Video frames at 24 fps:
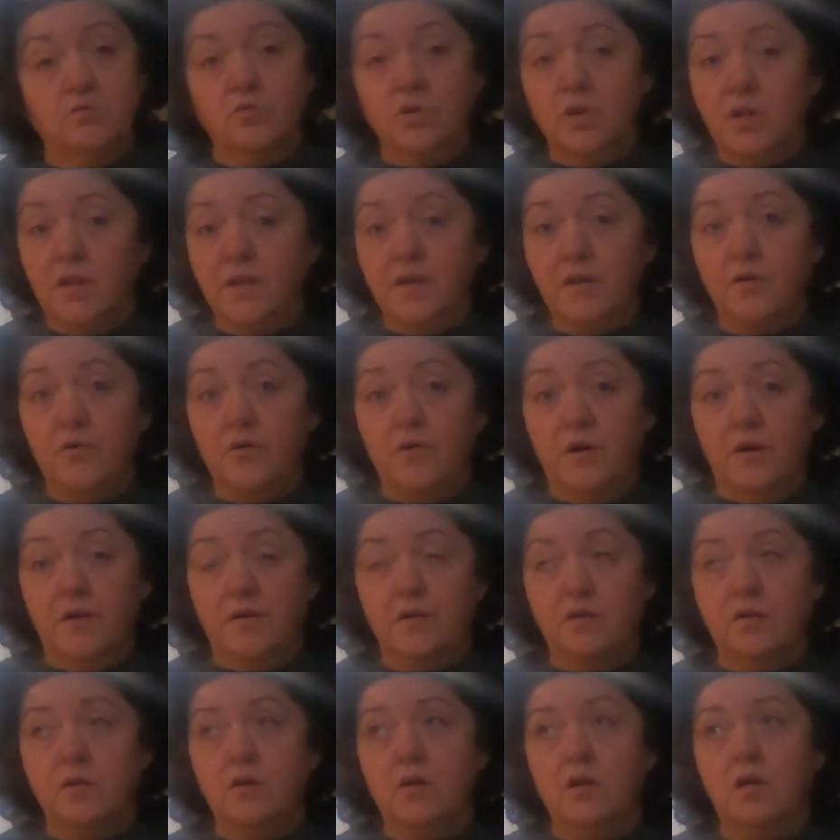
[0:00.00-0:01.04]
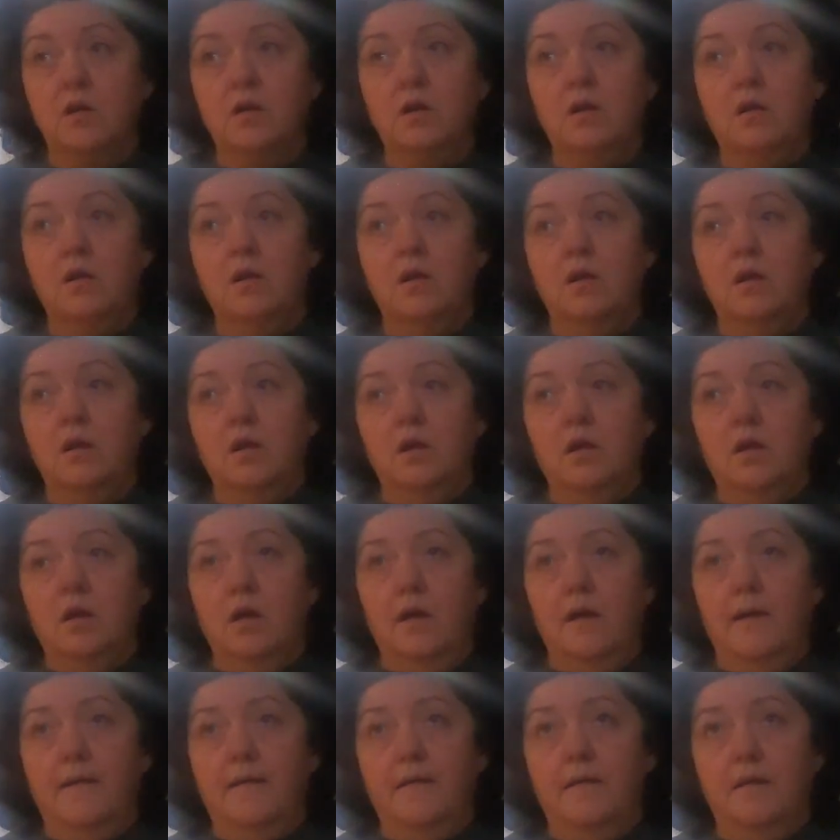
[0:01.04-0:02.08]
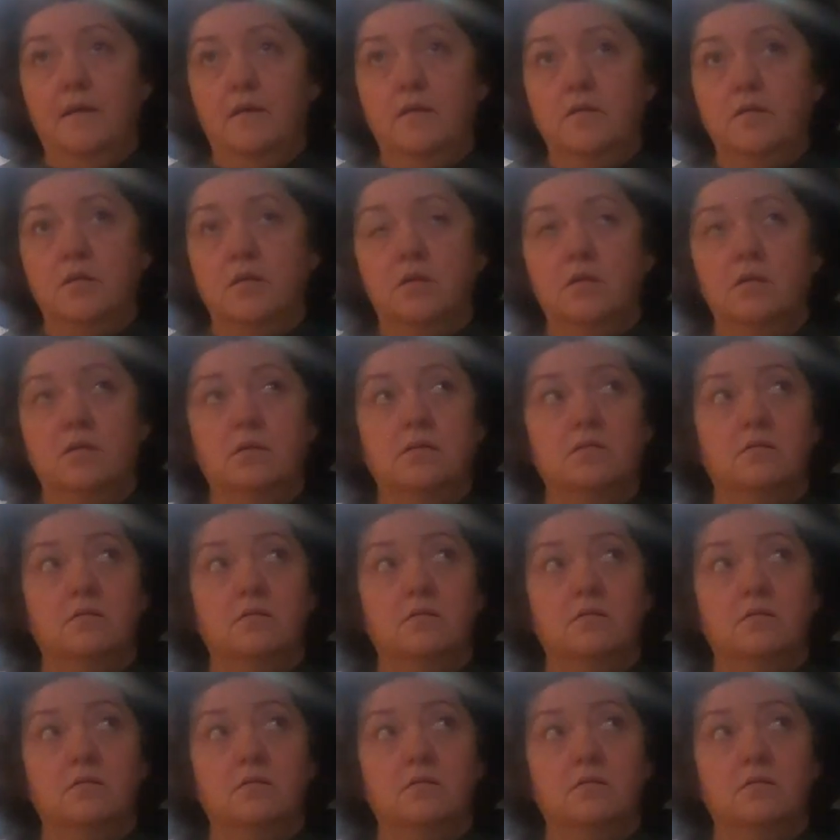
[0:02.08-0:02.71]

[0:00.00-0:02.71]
really hard. And